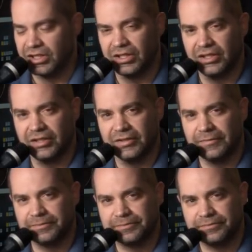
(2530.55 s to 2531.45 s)

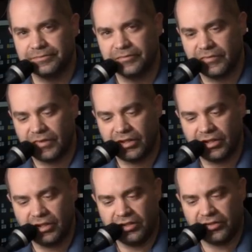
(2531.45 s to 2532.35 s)
Um,
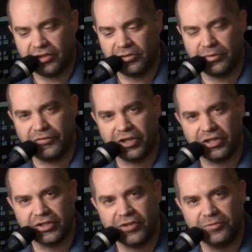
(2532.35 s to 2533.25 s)
so if you're
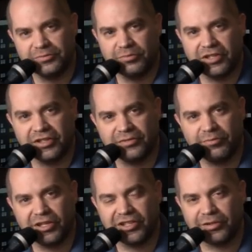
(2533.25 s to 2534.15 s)
going to go, bring
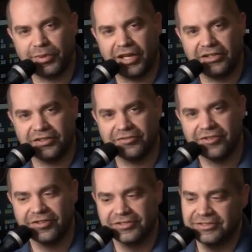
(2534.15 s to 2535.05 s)
bring a companion
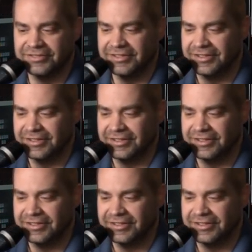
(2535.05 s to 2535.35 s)
along,